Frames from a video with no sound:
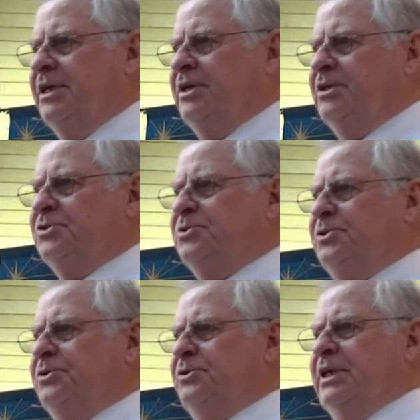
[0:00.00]
It is
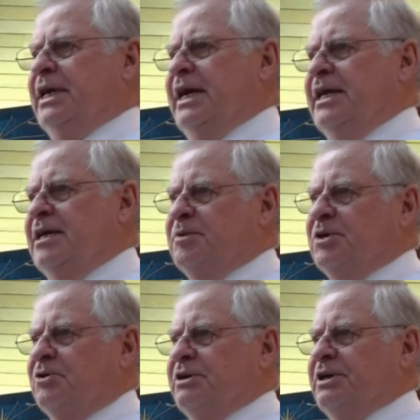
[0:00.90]
true that I am
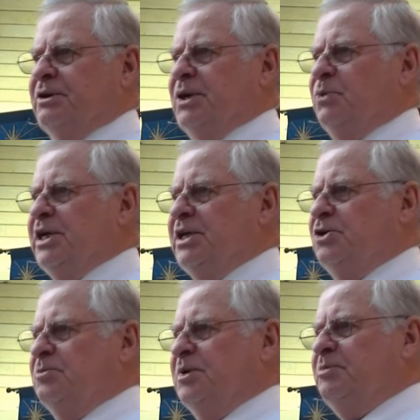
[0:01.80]
an ordinary weak
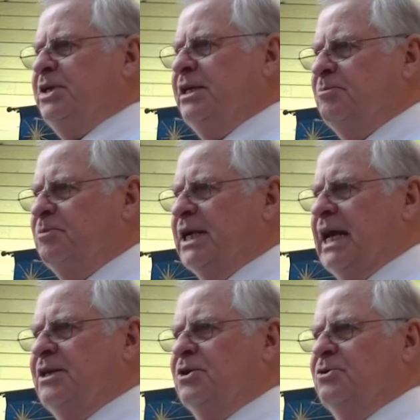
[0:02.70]
human being, but
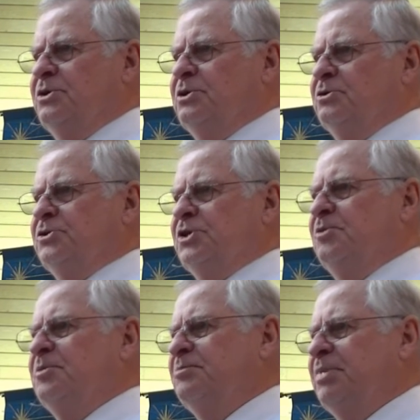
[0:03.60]
I don't use
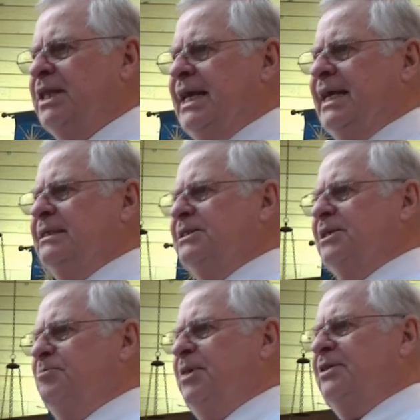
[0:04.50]
human plans
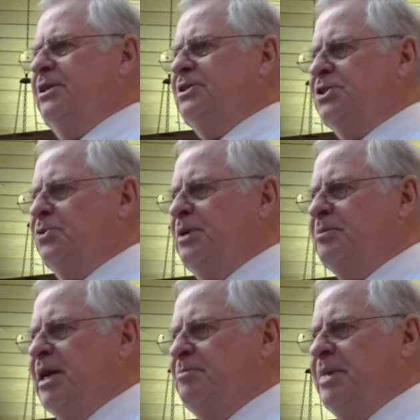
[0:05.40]
and methods to
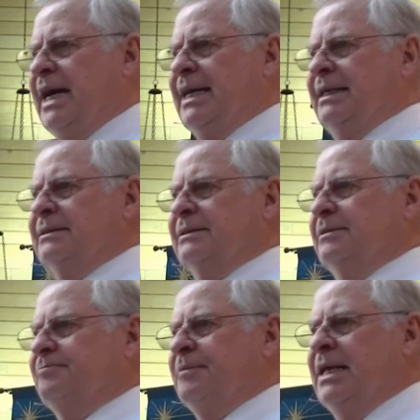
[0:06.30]
win my battles.
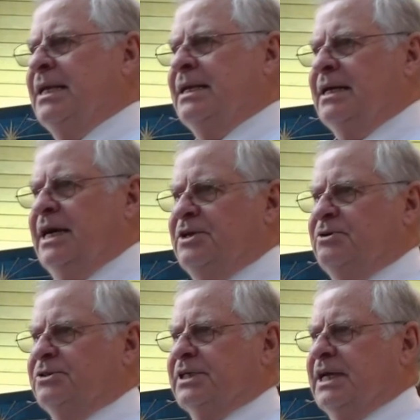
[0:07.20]
I
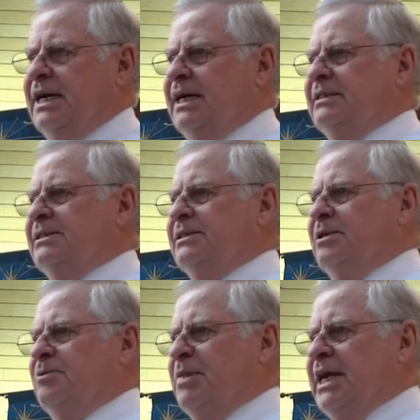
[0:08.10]
use God's
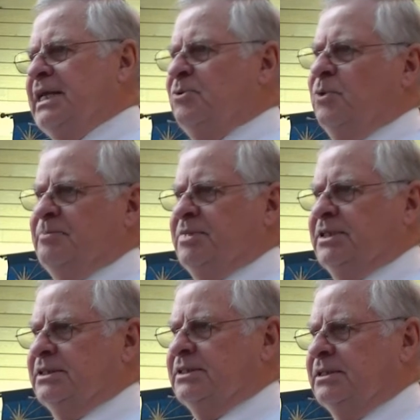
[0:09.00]
mighty
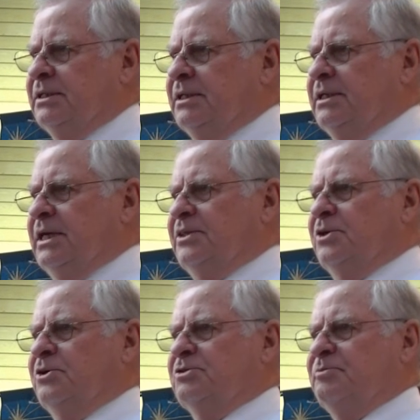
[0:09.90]
weapons, not
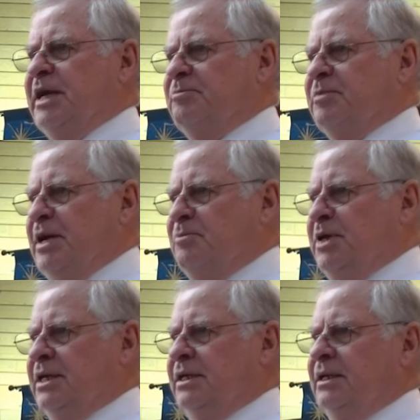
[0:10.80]
those made by
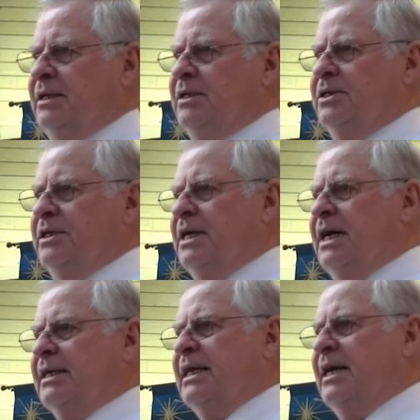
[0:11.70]
men, to
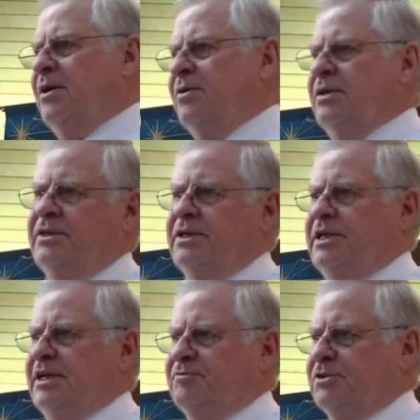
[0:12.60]
knock down the
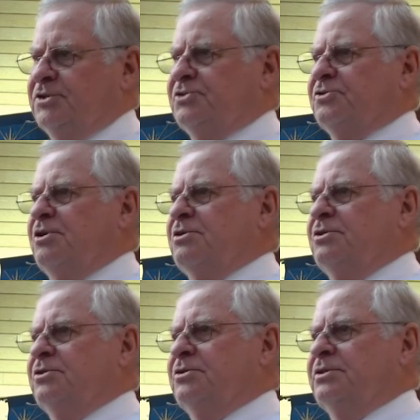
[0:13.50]
devil's
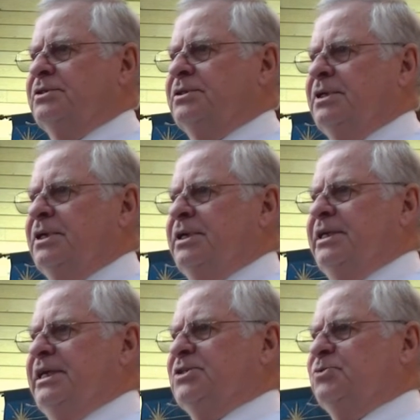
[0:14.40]
strongholds.
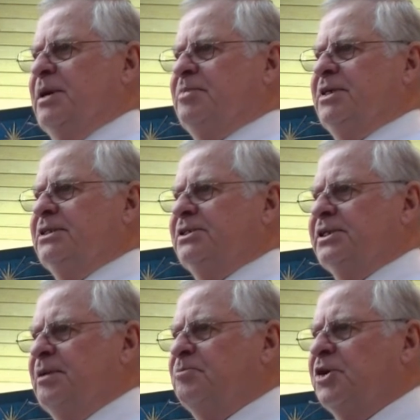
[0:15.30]
These weapons
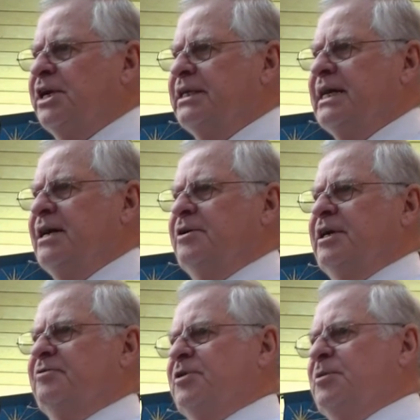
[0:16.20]
can break
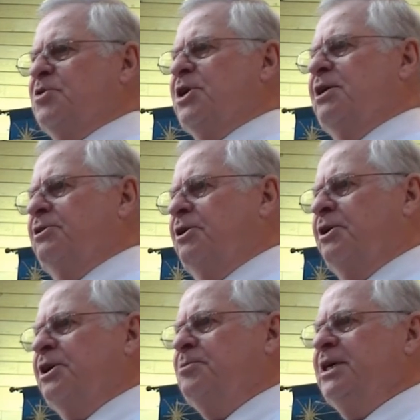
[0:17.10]
down every proud
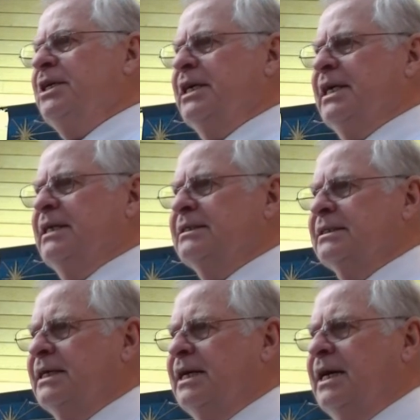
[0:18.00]
argument
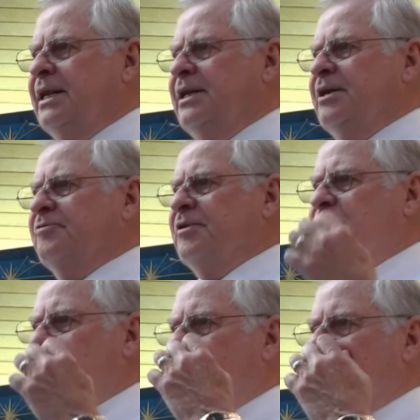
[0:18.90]
against God and every
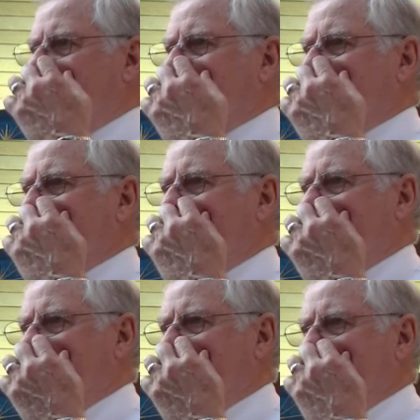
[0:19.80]
wall that
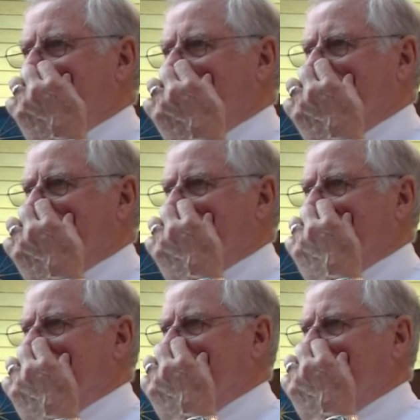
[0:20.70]
can be built to
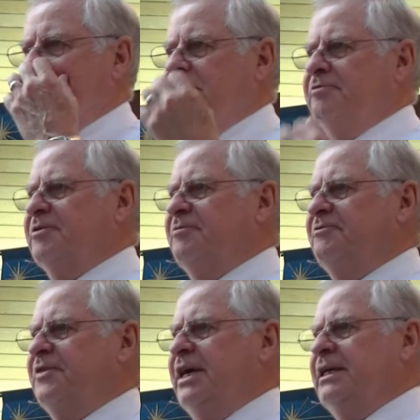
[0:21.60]
keep men from
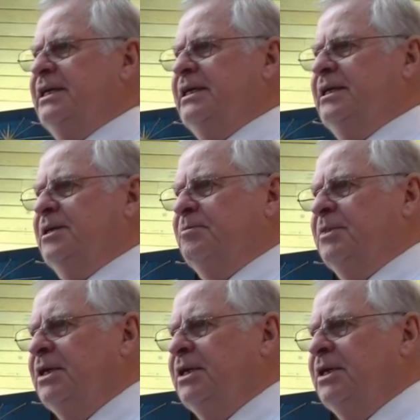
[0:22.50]
finding him.